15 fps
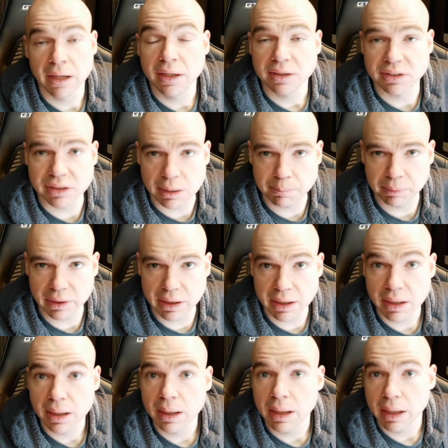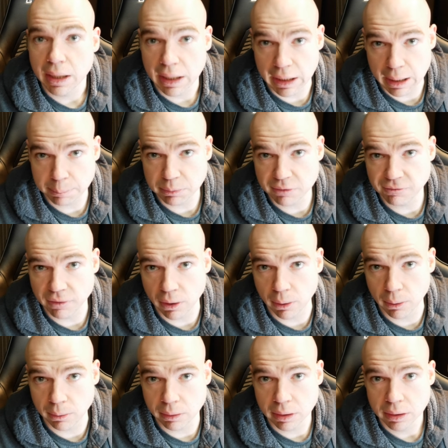Simply hang up the
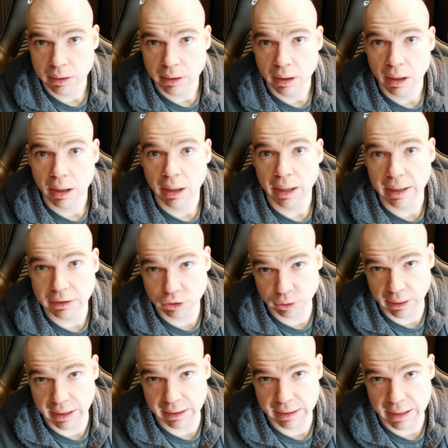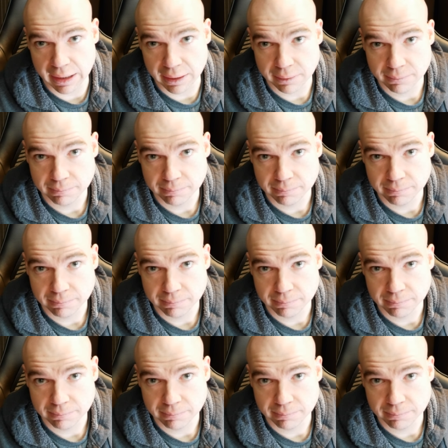phone and try again.